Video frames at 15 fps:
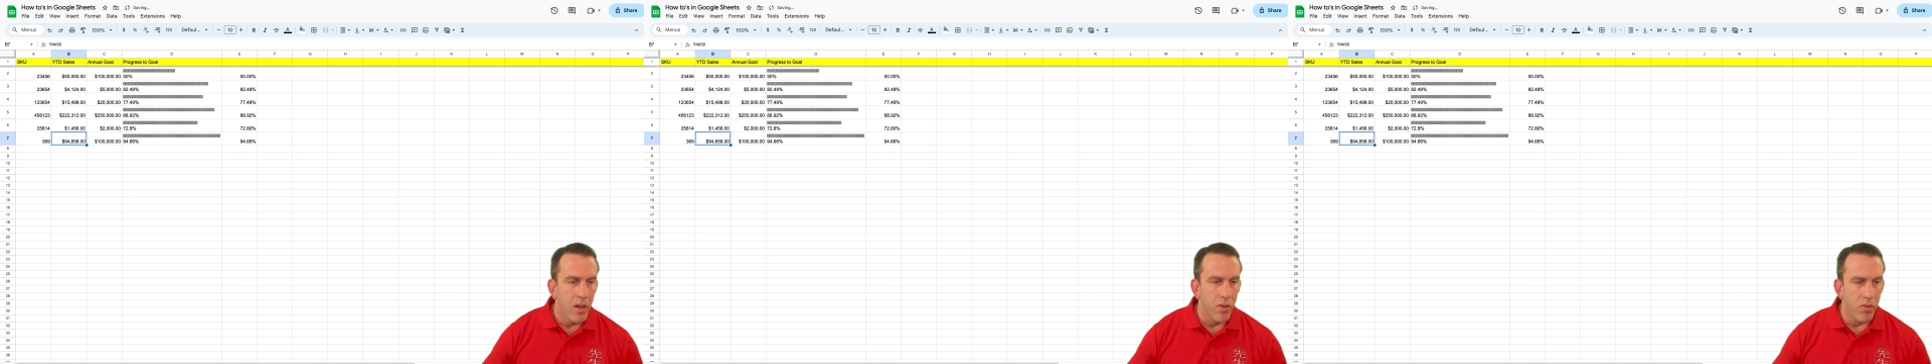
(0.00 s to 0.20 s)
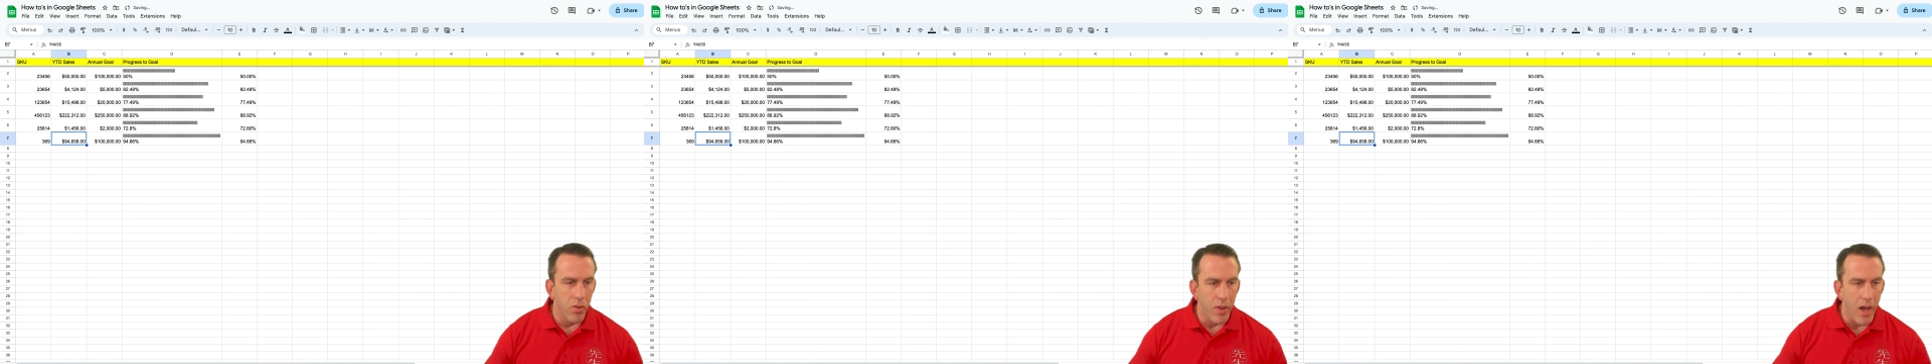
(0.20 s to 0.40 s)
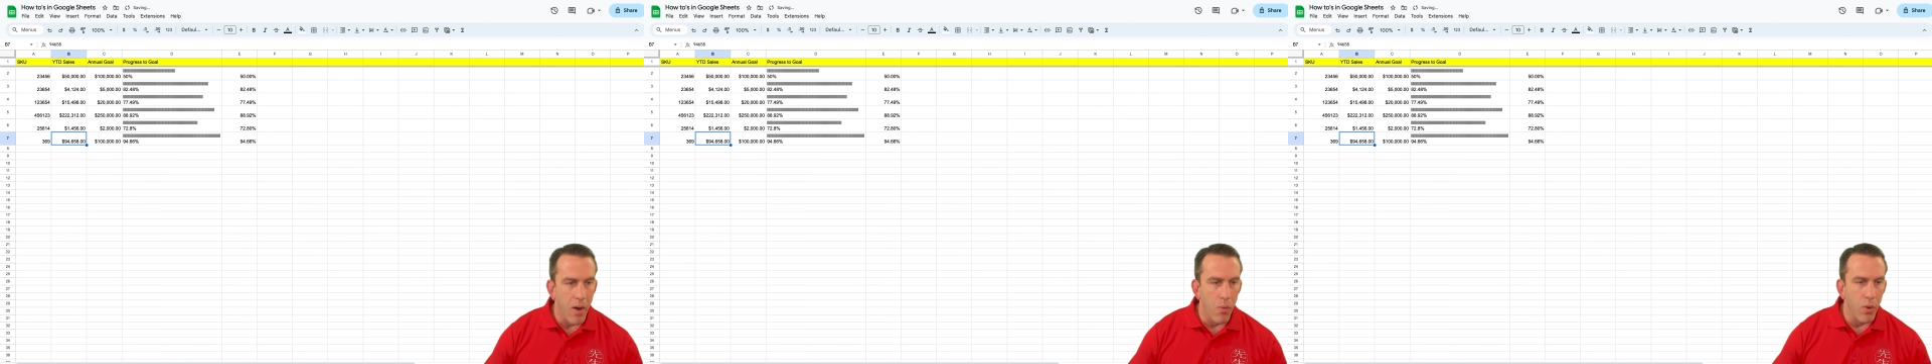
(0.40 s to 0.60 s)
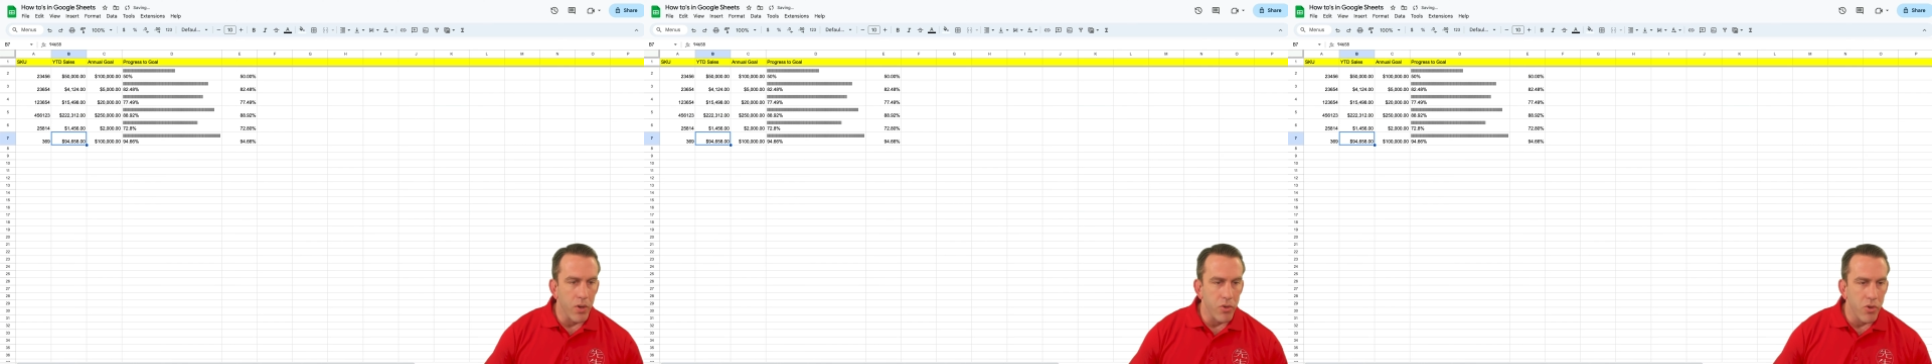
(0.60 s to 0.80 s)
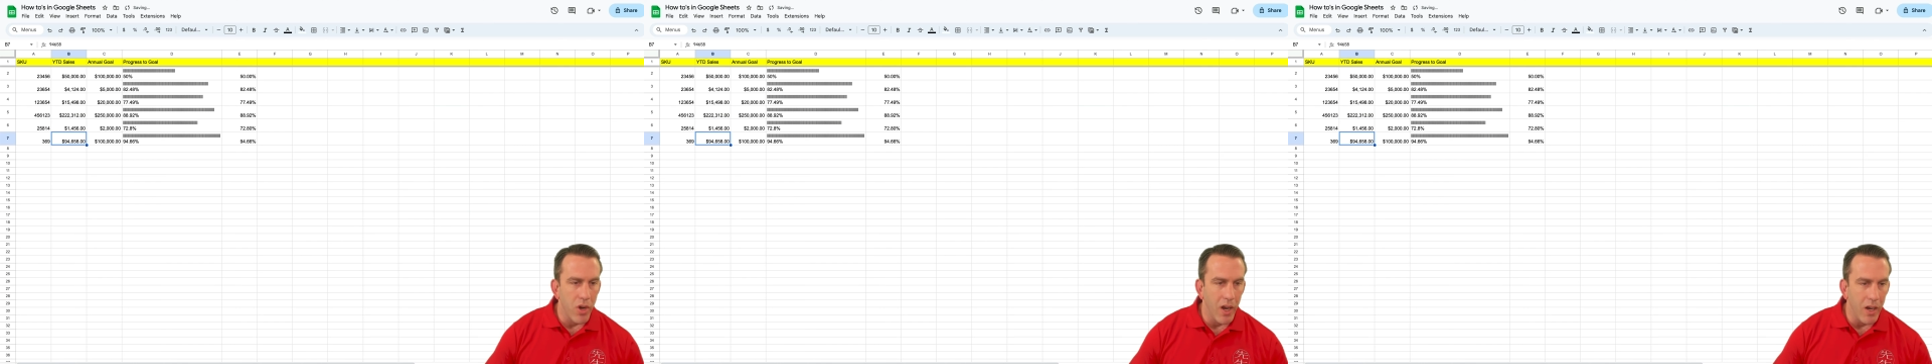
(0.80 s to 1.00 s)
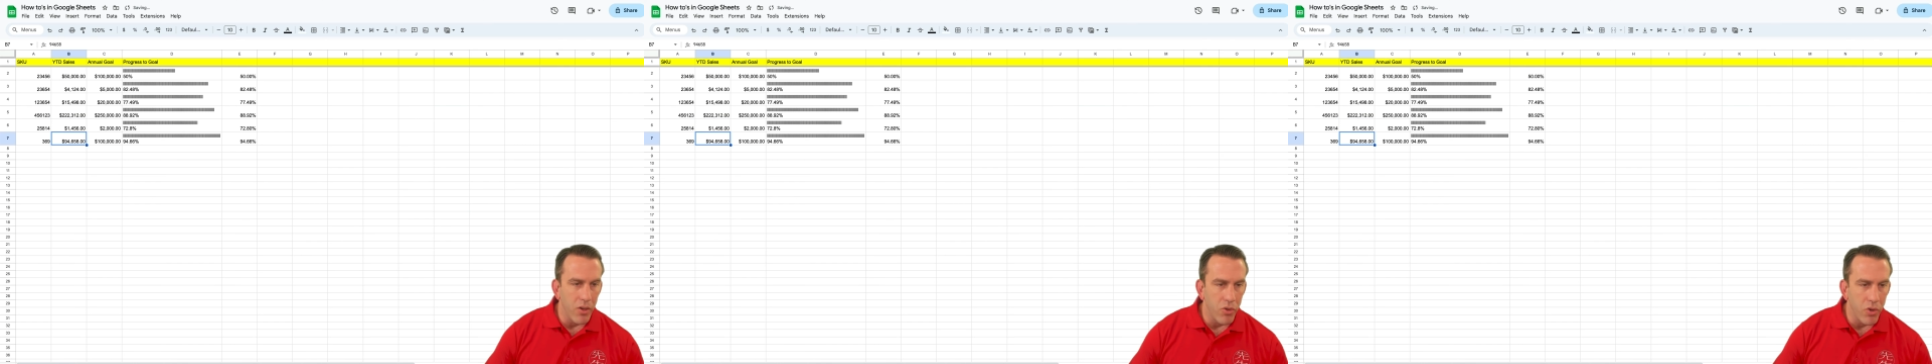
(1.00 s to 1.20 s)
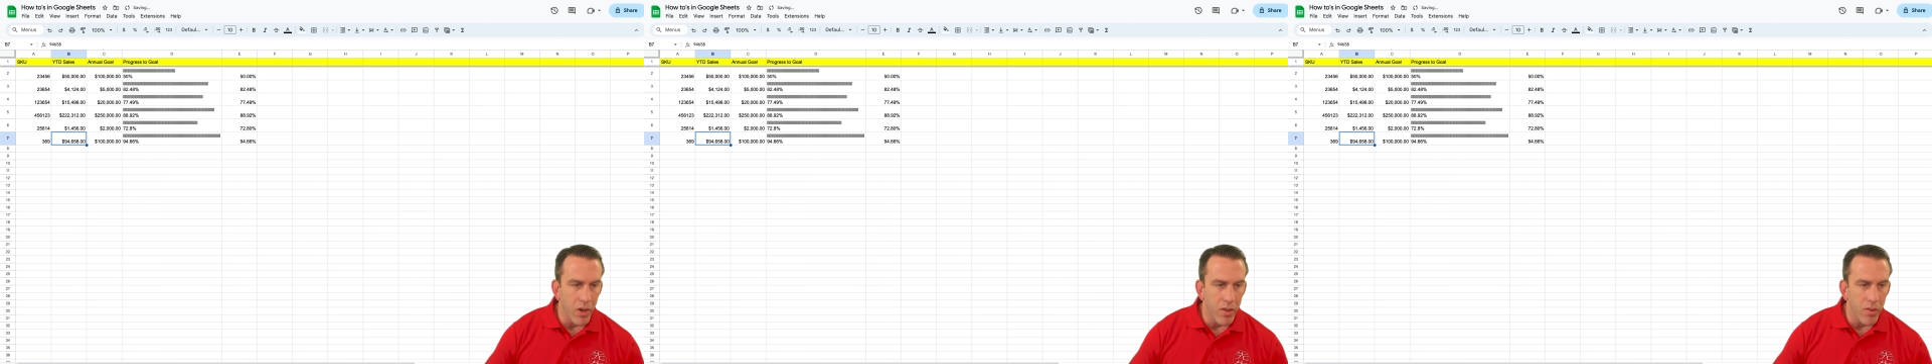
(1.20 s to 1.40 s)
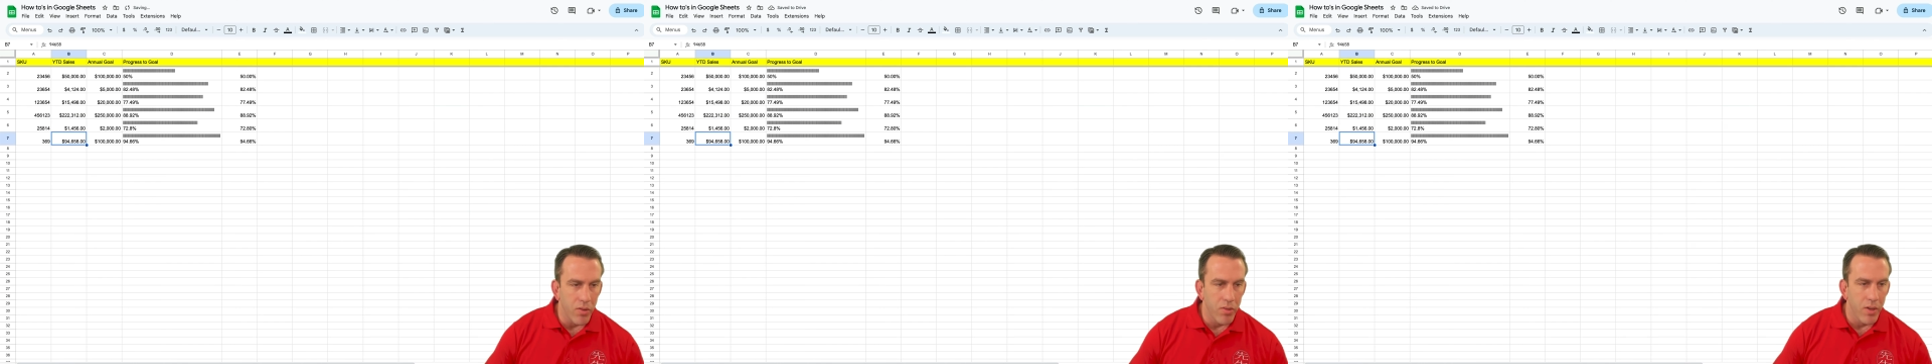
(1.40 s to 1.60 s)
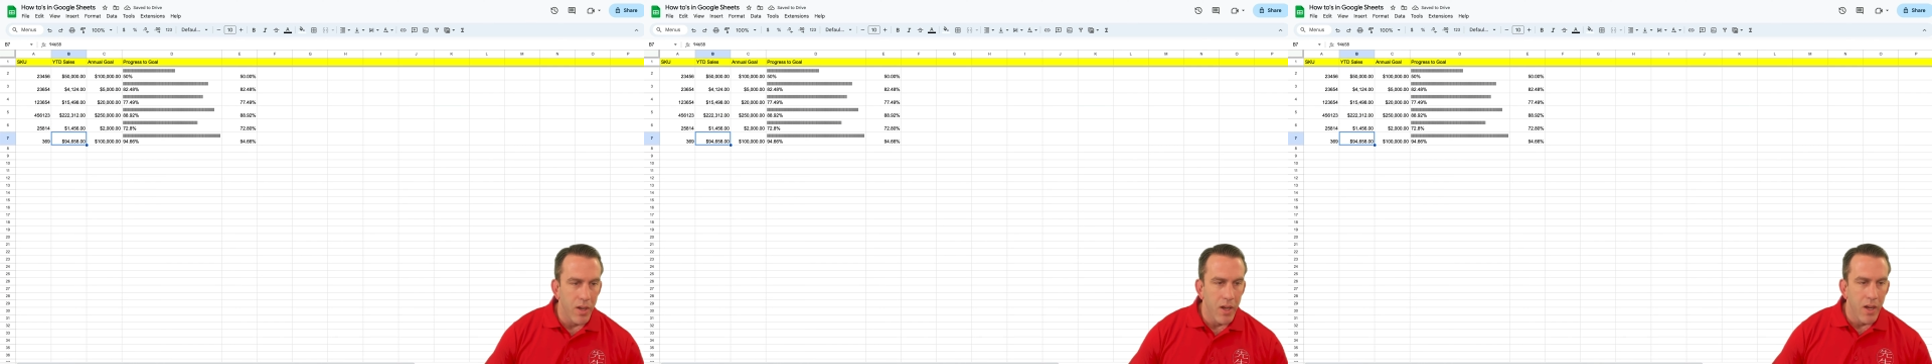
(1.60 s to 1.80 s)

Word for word: So that one changes.